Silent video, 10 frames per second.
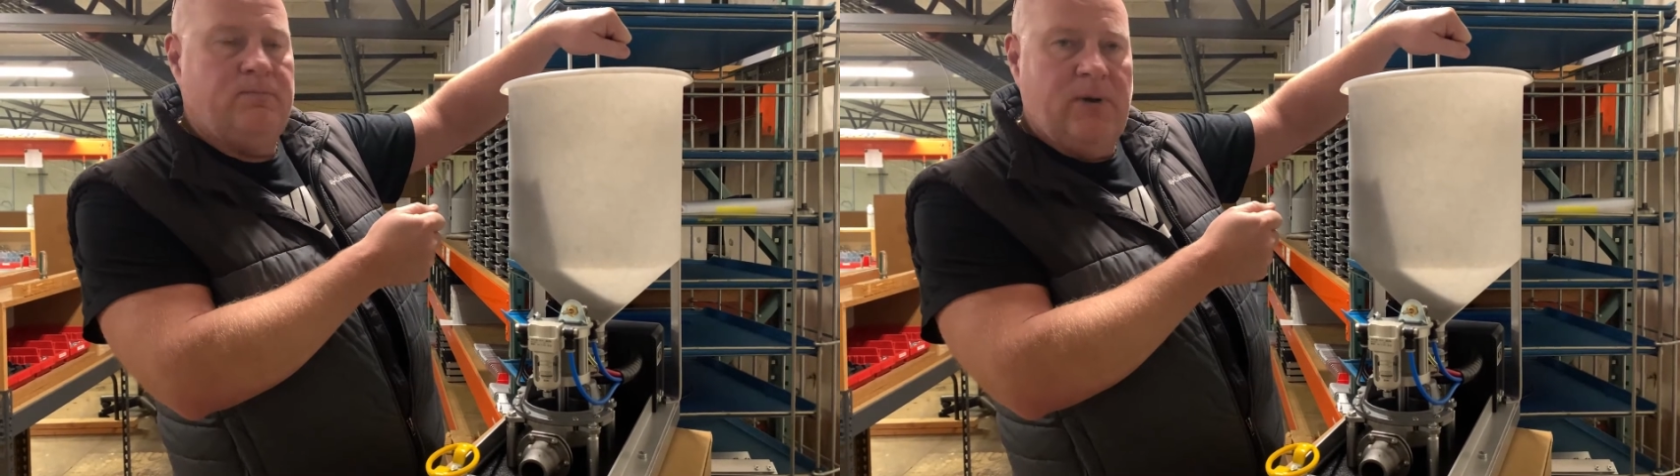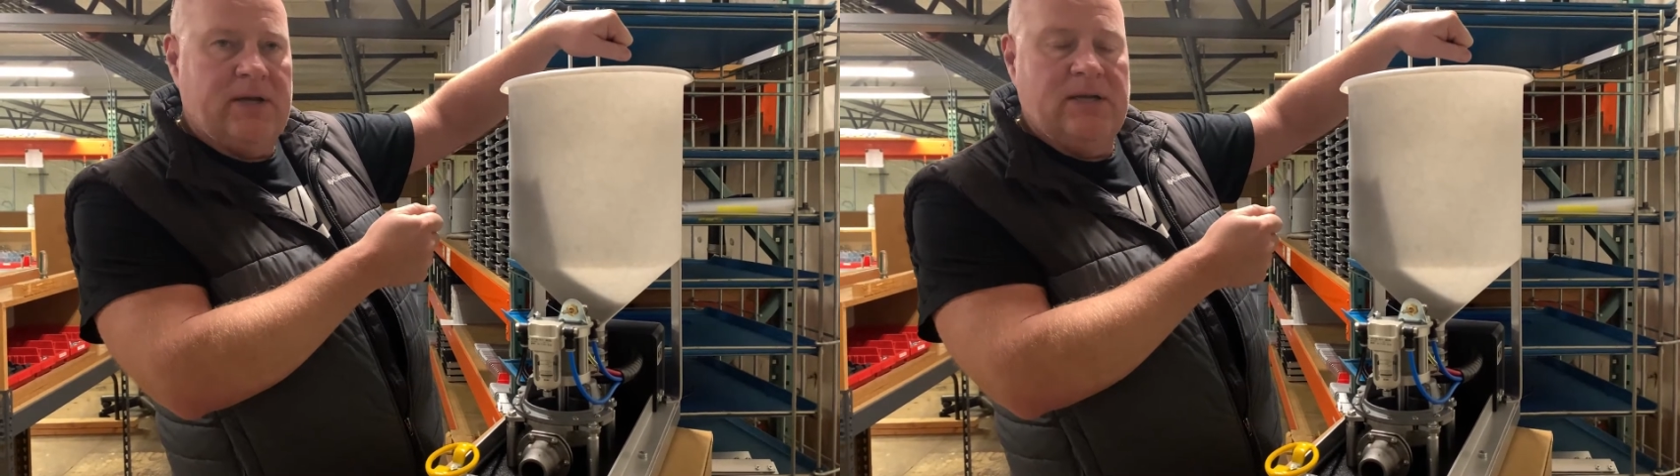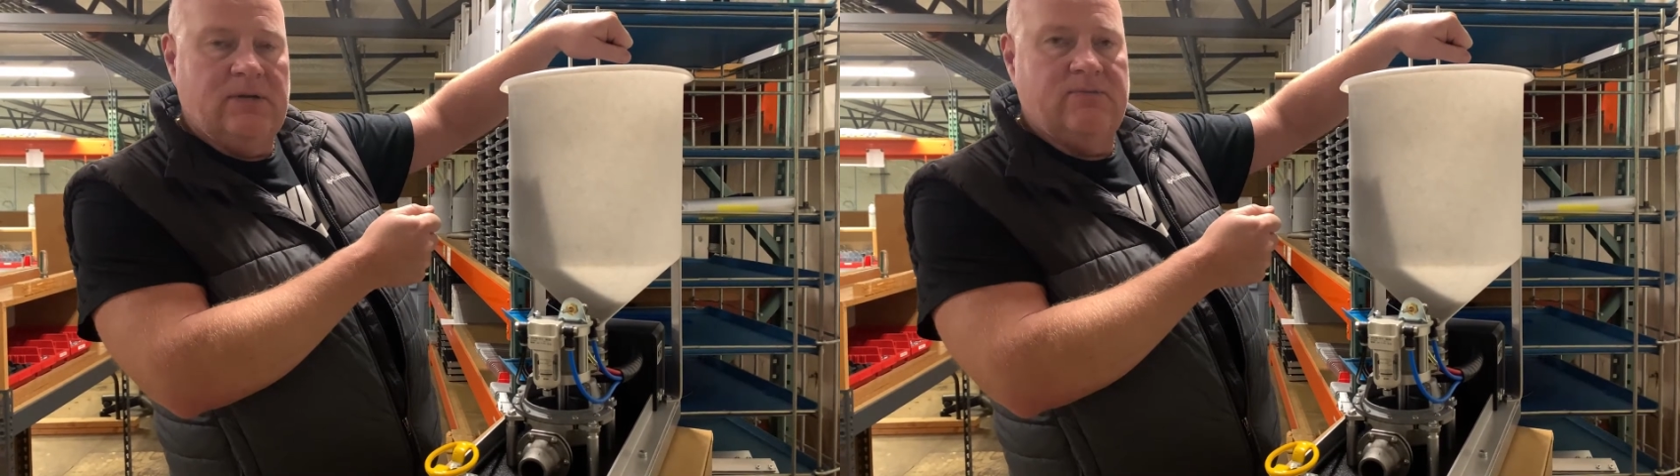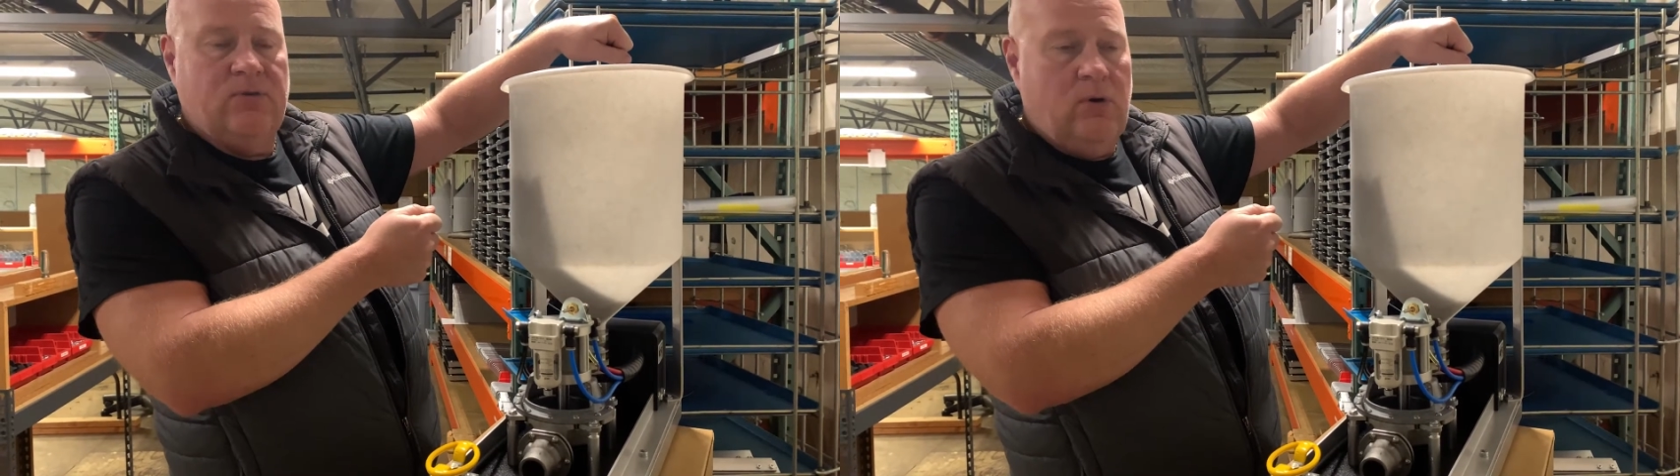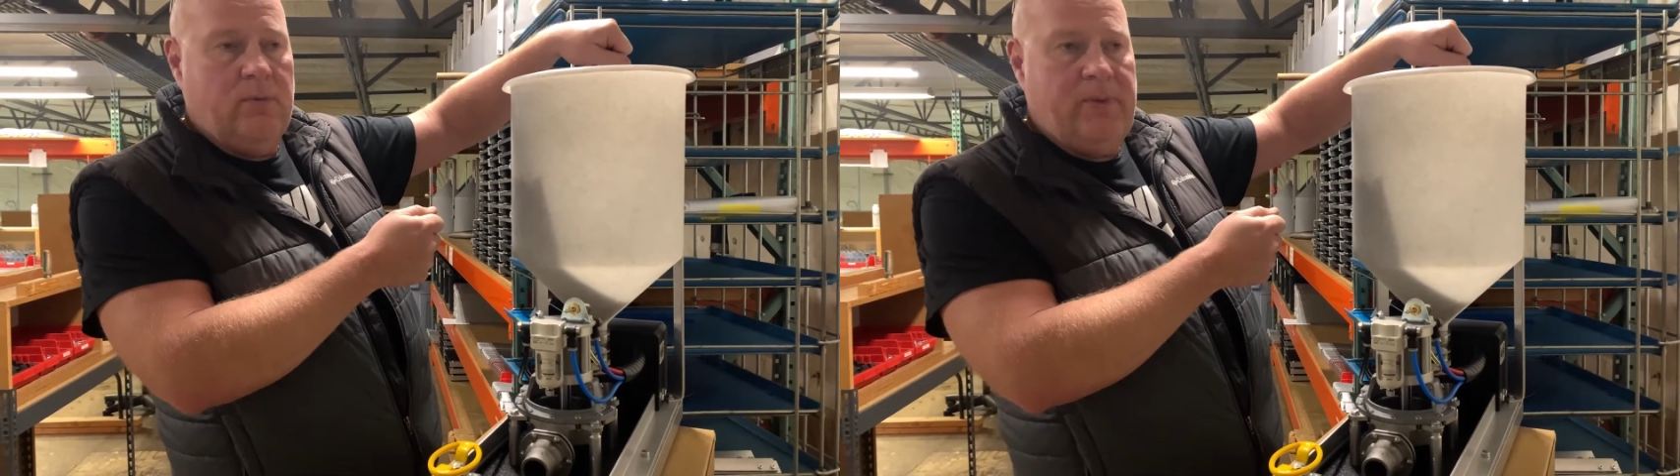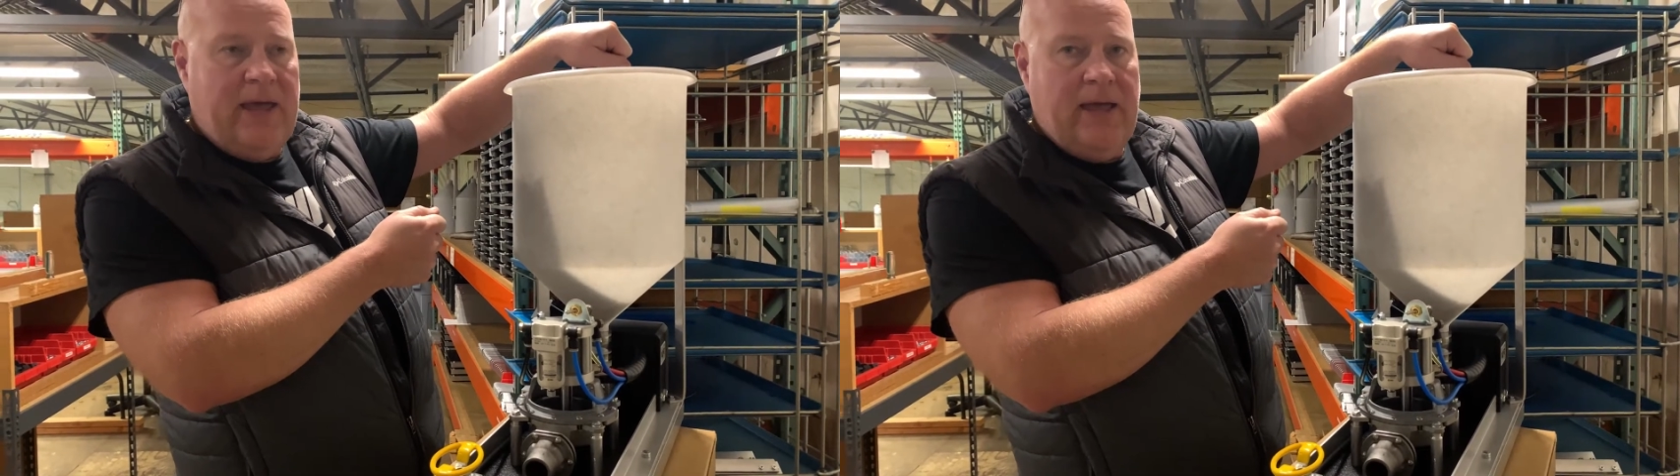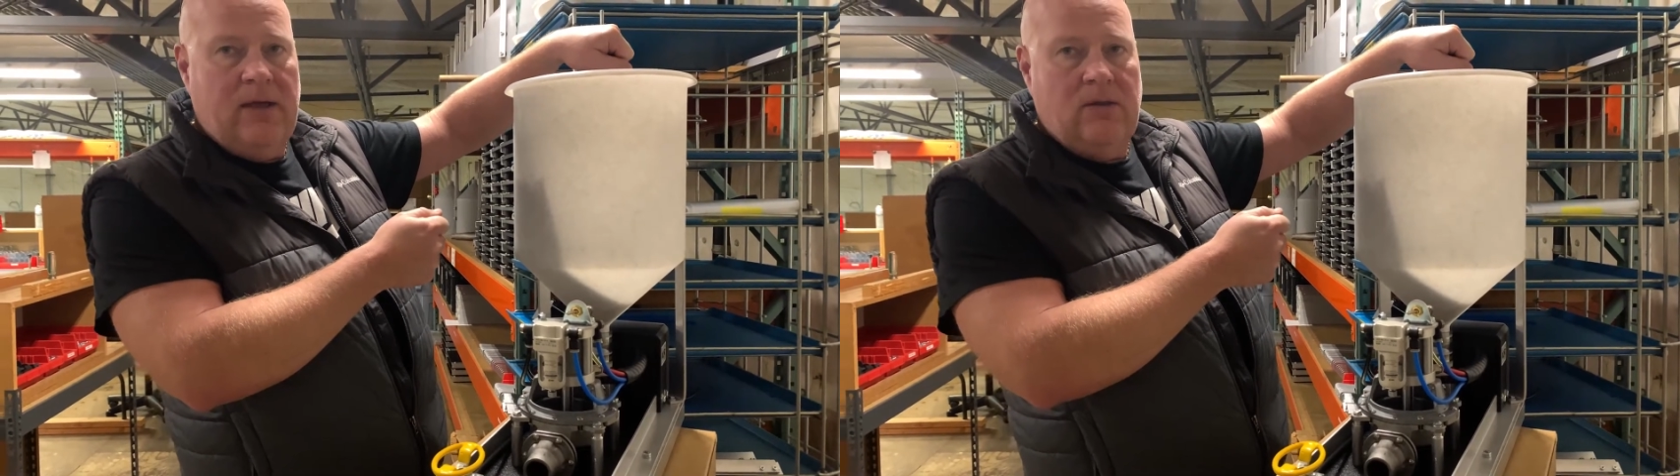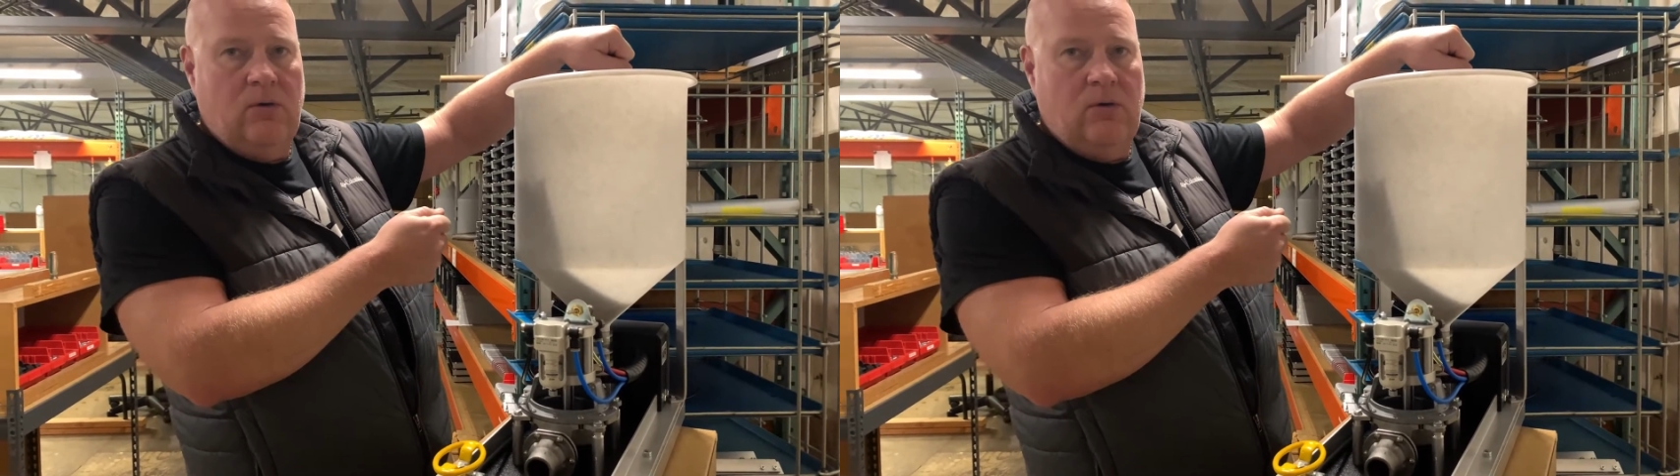bucket of, or pail